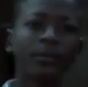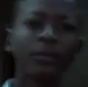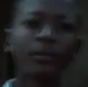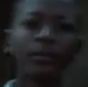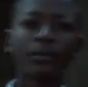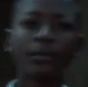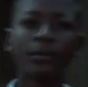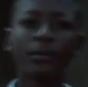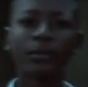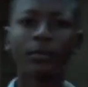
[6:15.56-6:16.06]

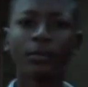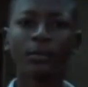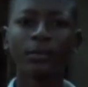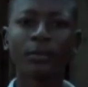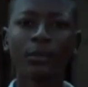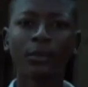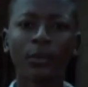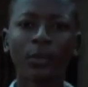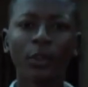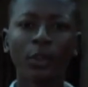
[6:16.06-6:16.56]
lot of N
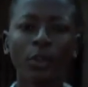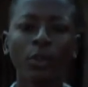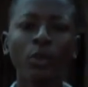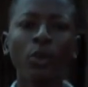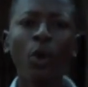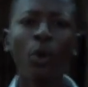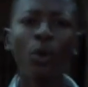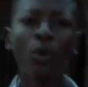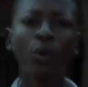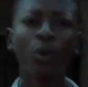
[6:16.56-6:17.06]
G Os
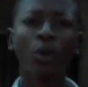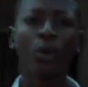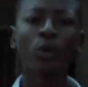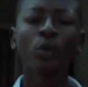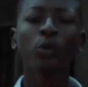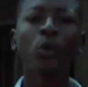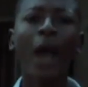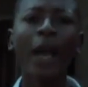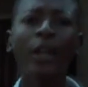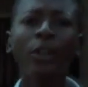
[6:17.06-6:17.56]
that are
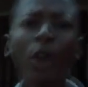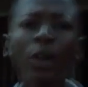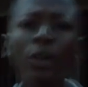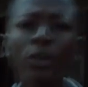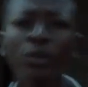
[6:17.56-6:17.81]
carrying out